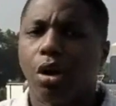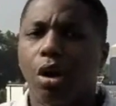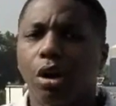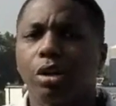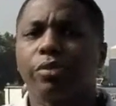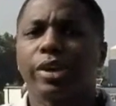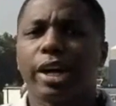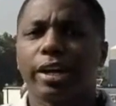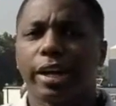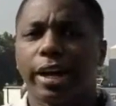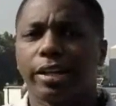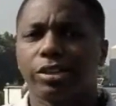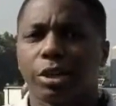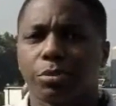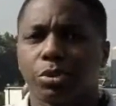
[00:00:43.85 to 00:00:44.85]
All of that
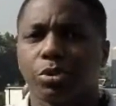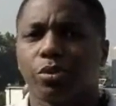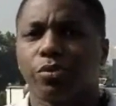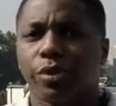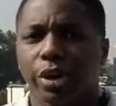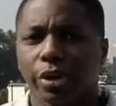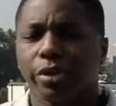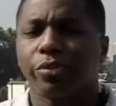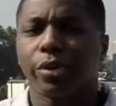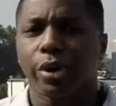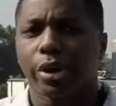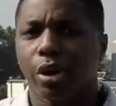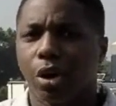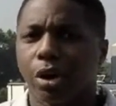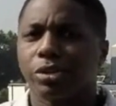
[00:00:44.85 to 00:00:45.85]
adds up to a very,
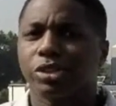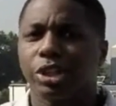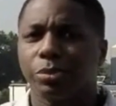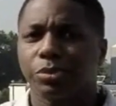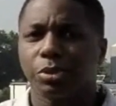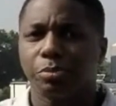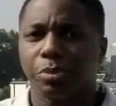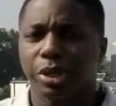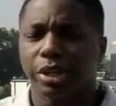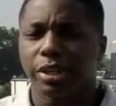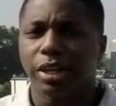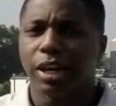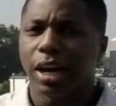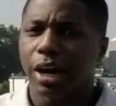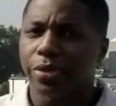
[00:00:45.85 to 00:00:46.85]
very hard team to
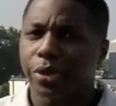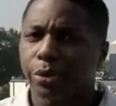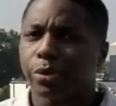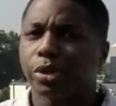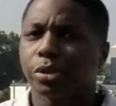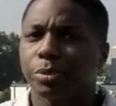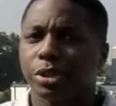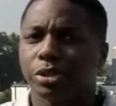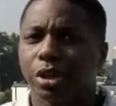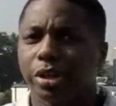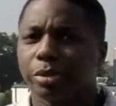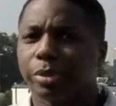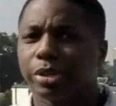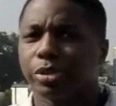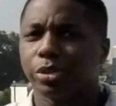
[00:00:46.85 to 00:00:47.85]
beat. I think we're going to be
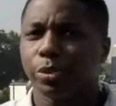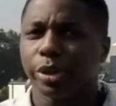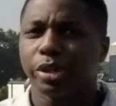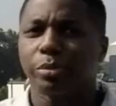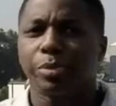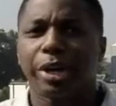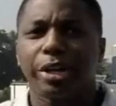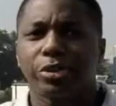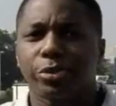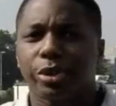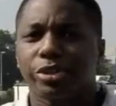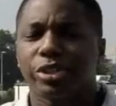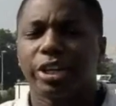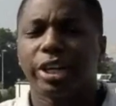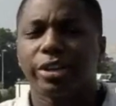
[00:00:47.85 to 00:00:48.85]
talking about the New England
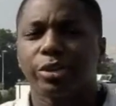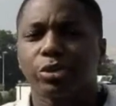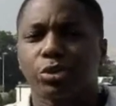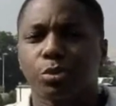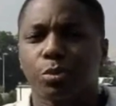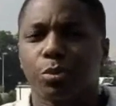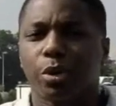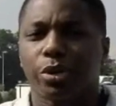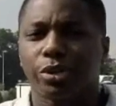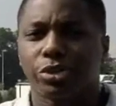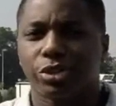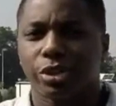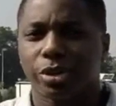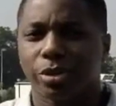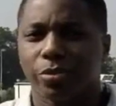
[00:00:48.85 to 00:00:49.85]
Patriots in the Super Bowl
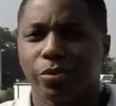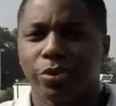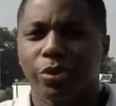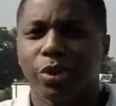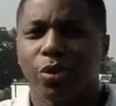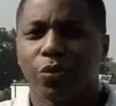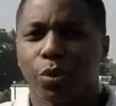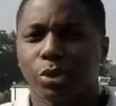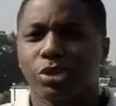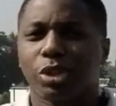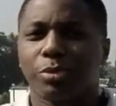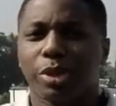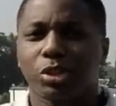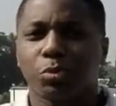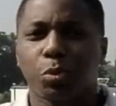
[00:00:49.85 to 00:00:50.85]
this year. For
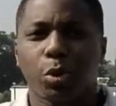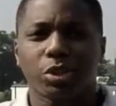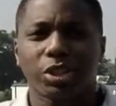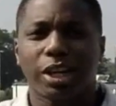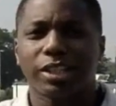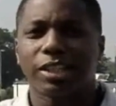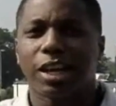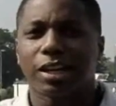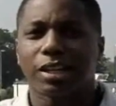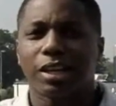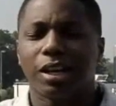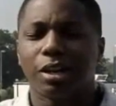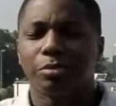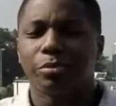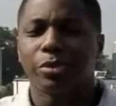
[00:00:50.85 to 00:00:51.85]

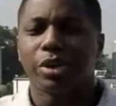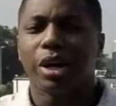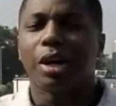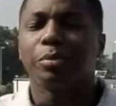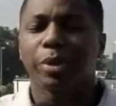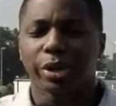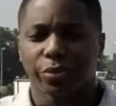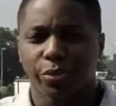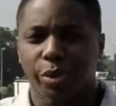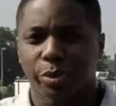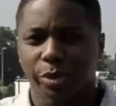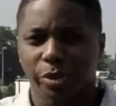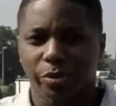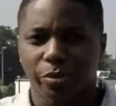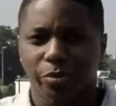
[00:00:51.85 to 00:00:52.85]
CBSSportsline.com, I'm Mike Freeman.